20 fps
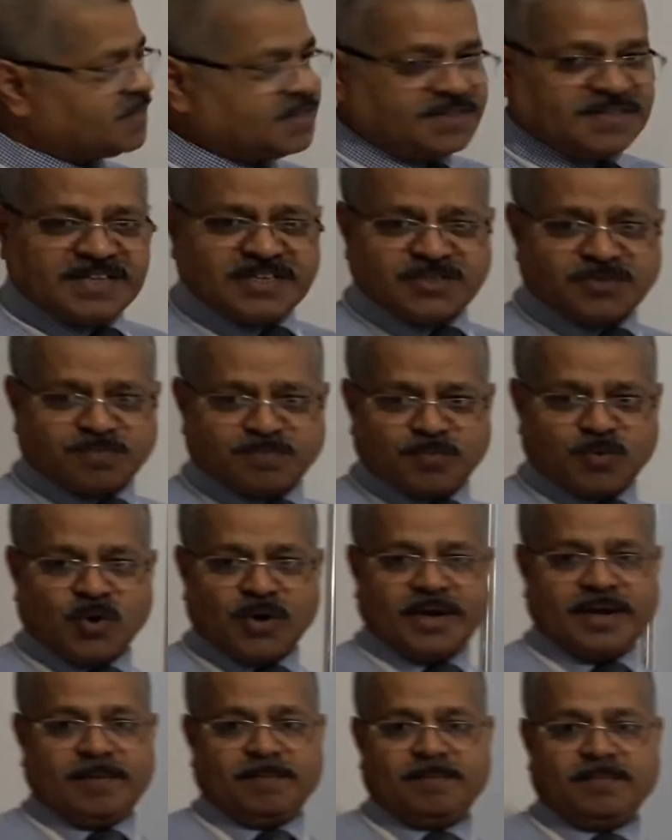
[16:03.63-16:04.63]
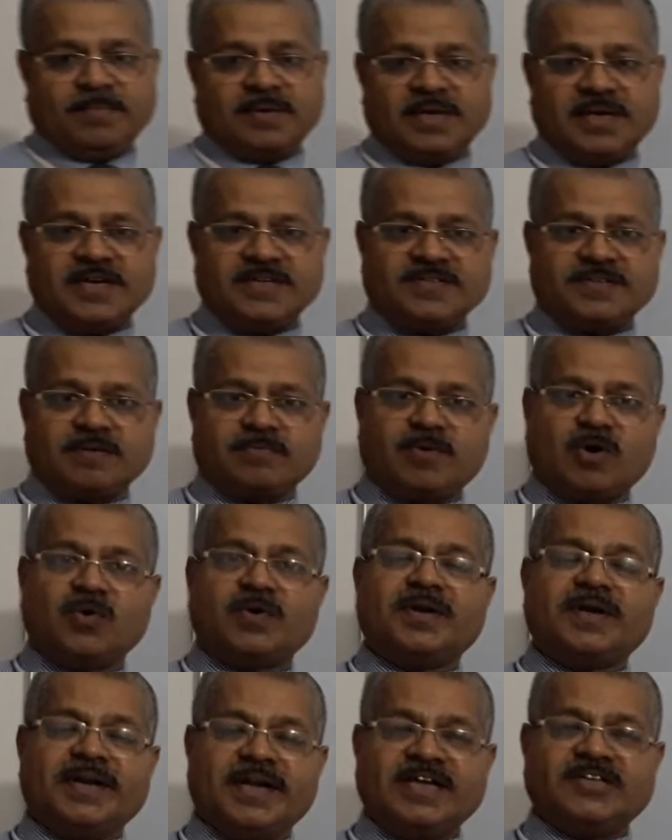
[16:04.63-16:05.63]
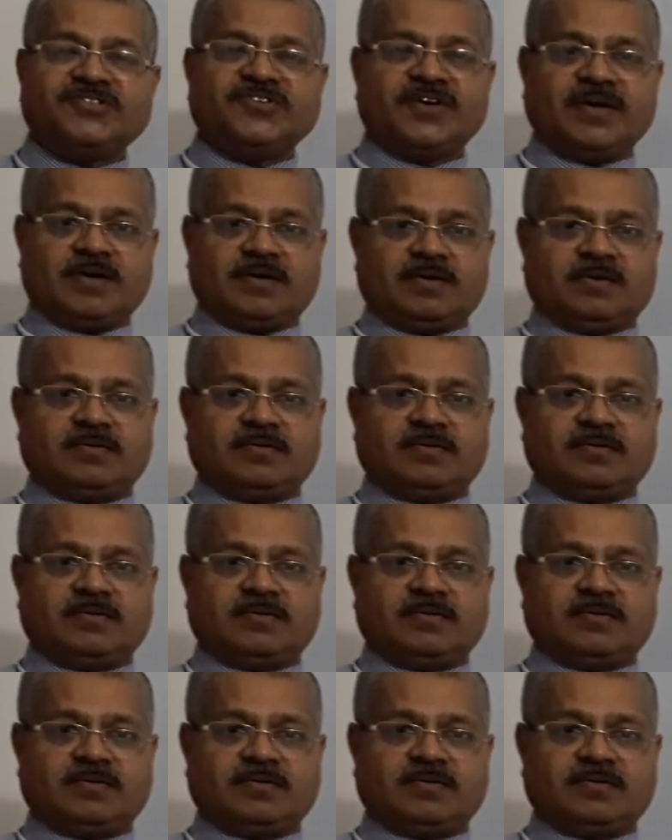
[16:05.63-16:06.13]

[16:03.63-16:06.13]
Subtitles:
This poem is about nature,